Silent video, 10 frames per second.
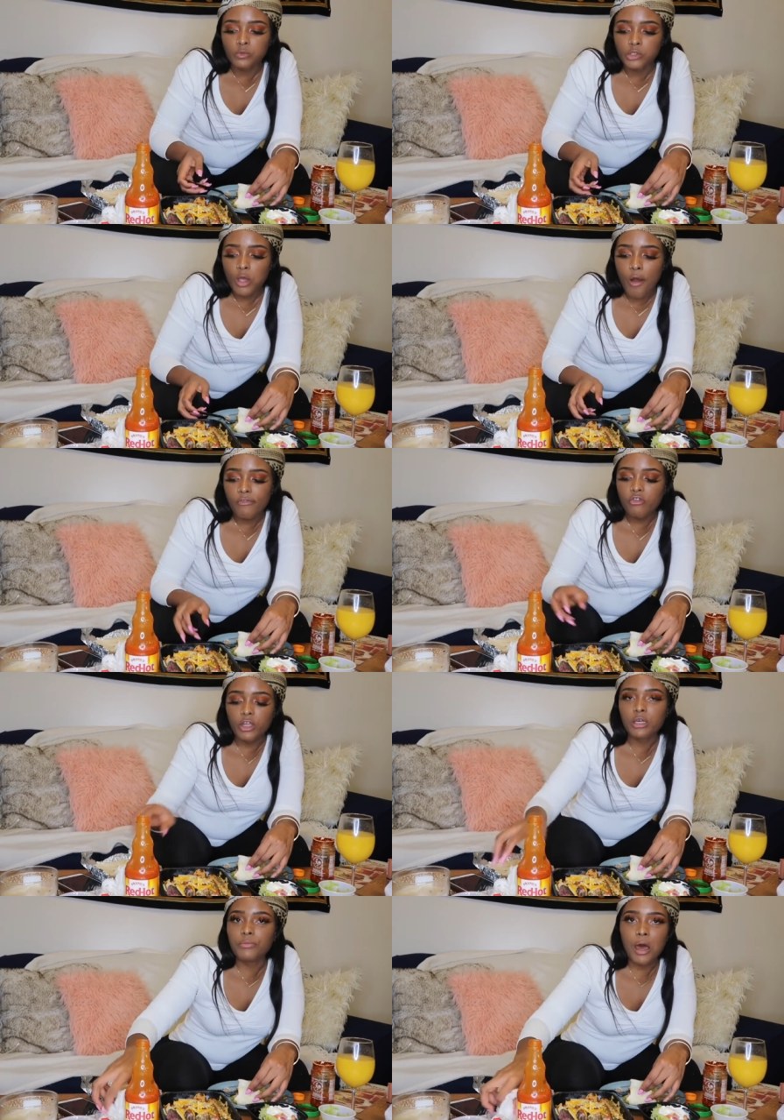So if you
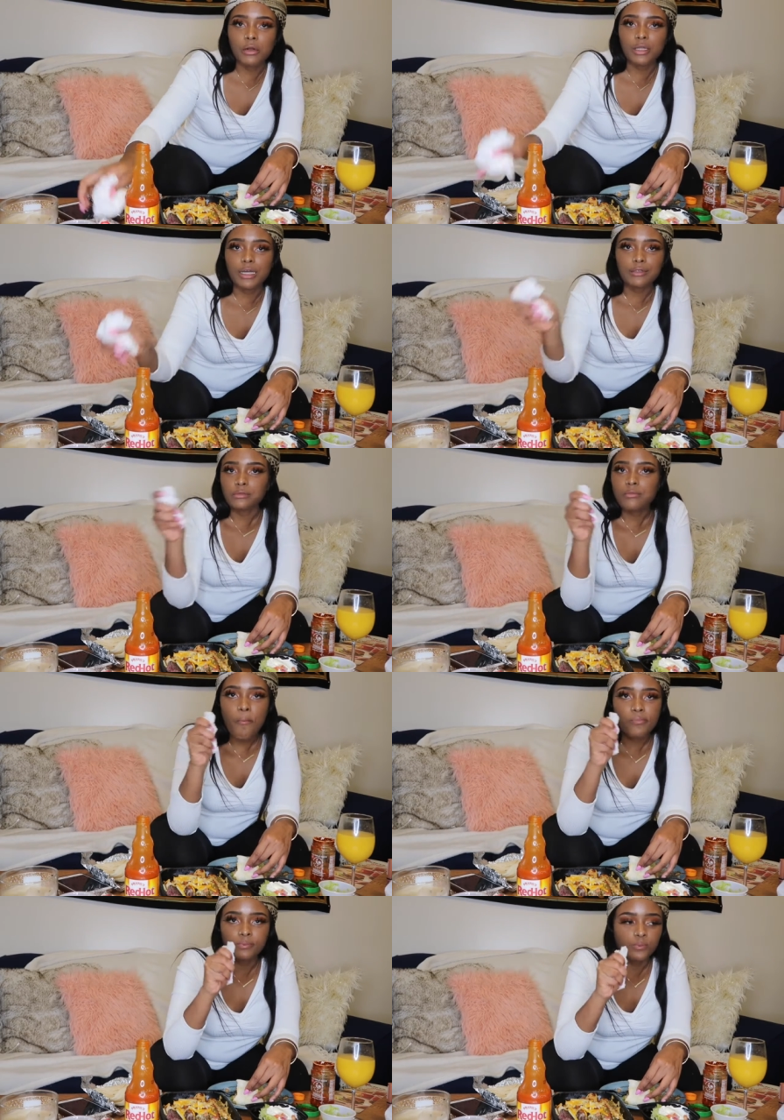think about it, like
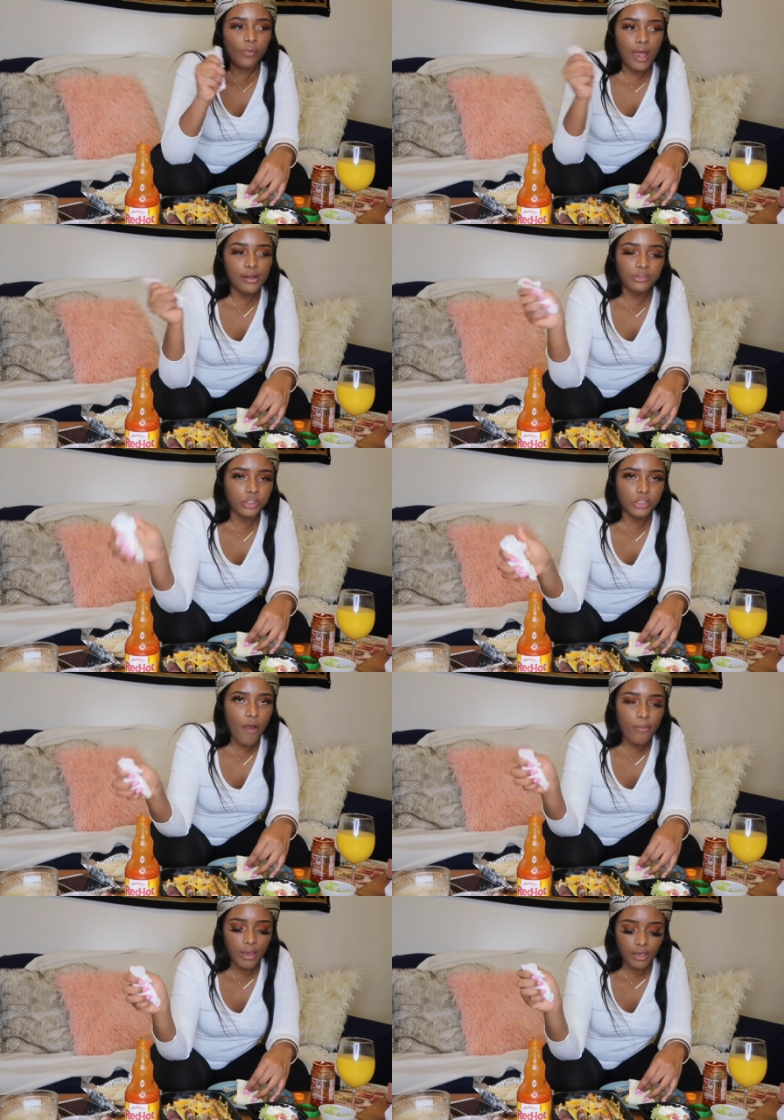I didn't
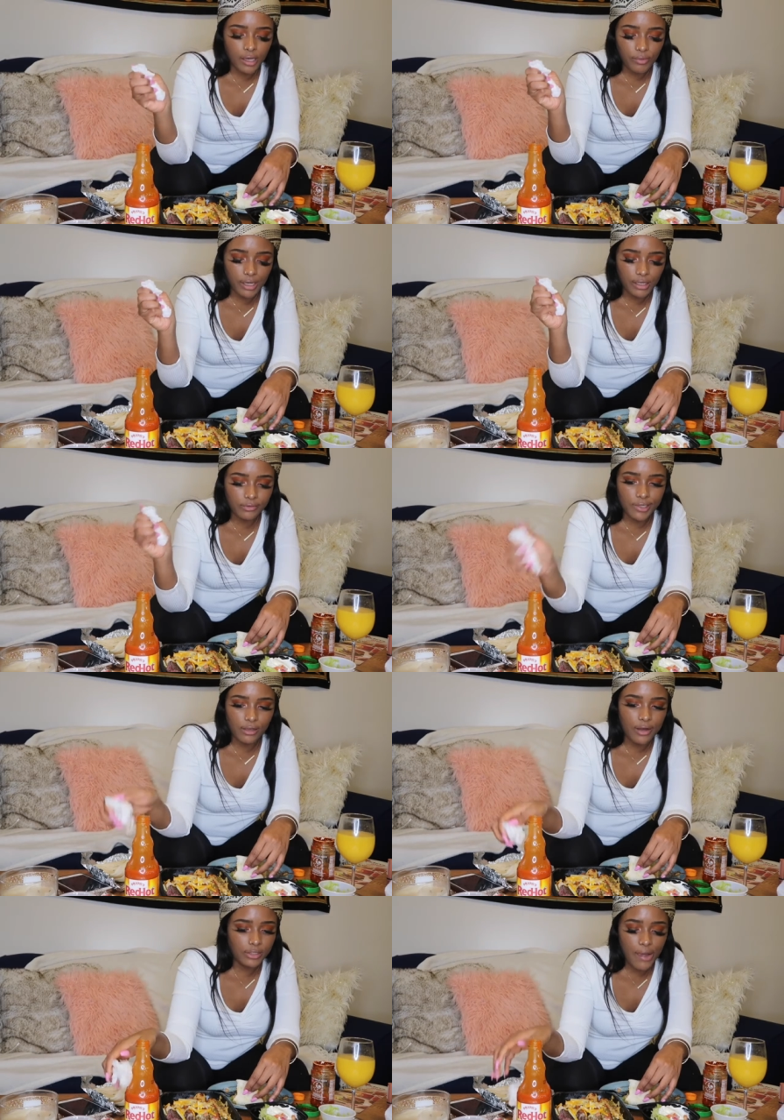start makeup like a
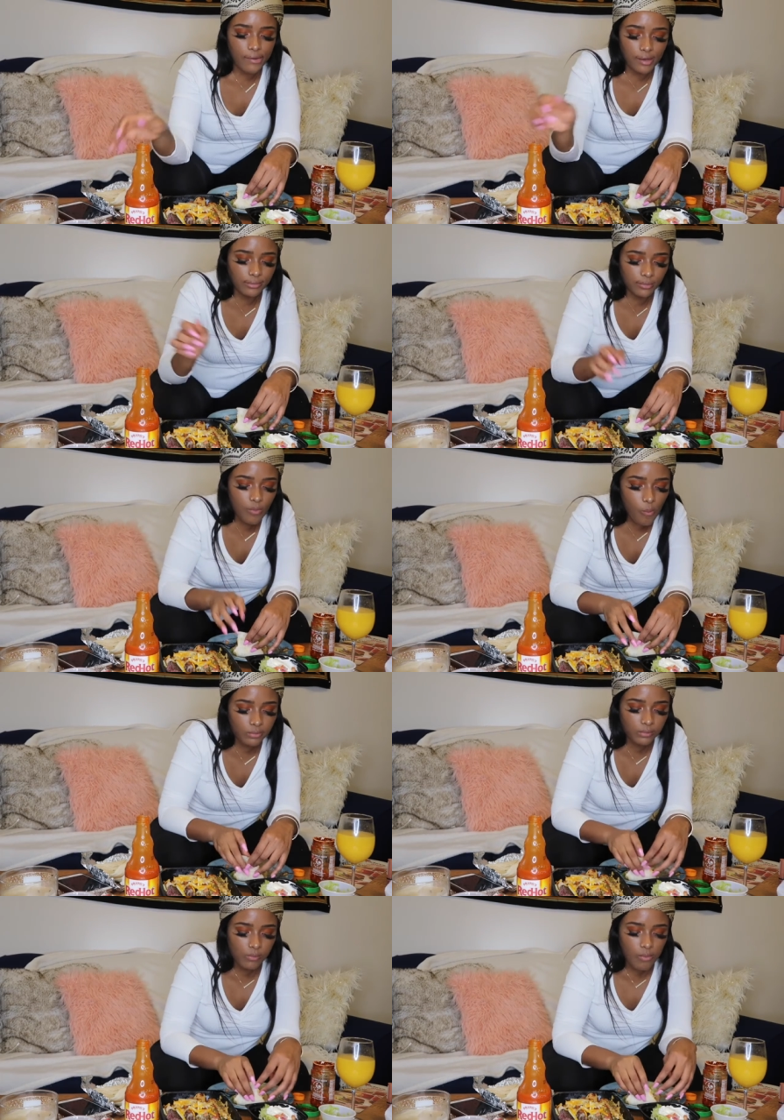very long time ago.
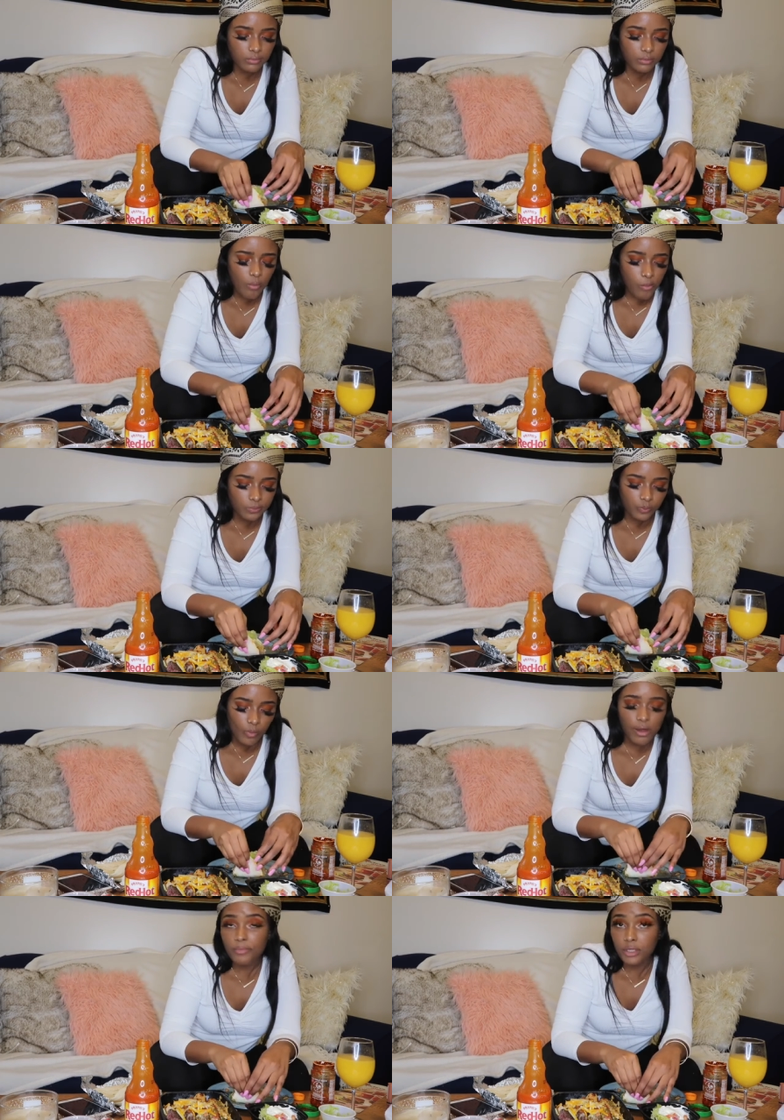
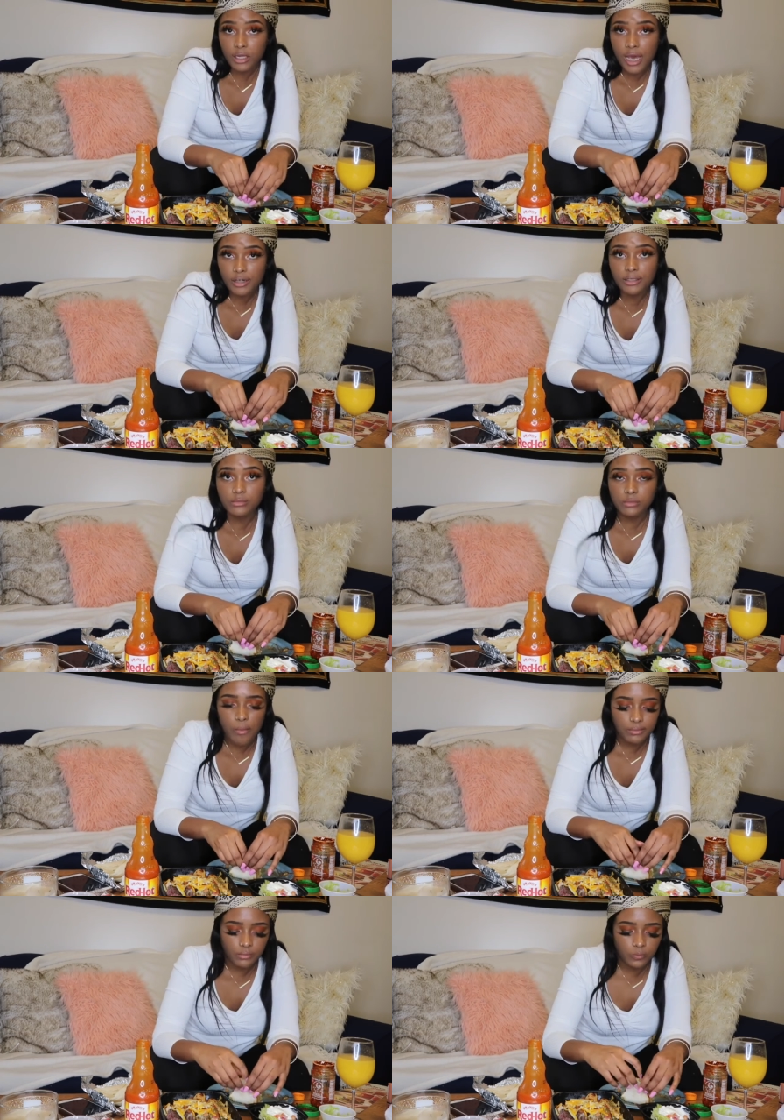I'm good at it
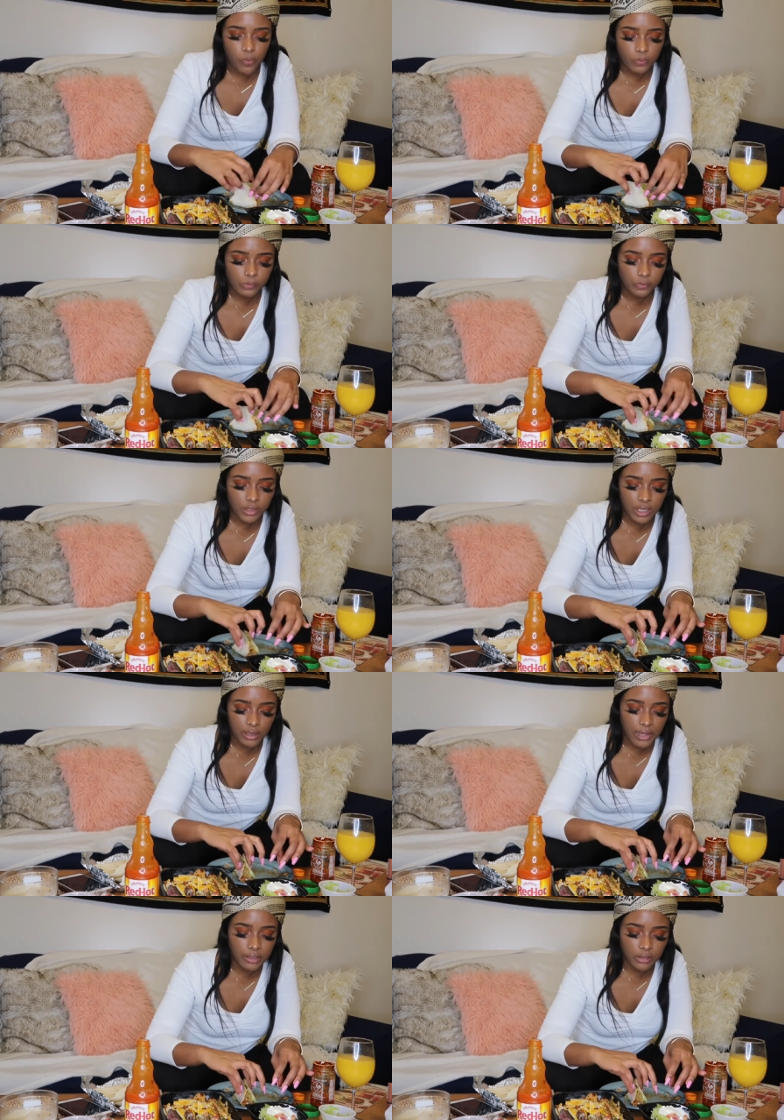because I
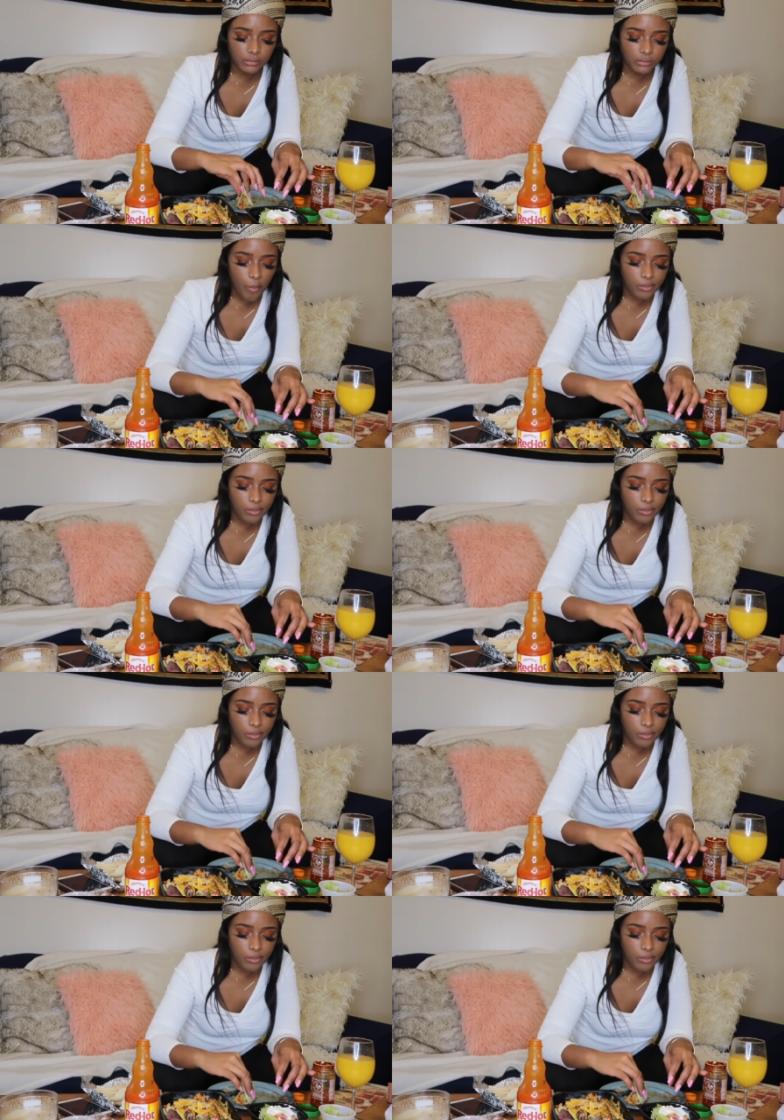like it.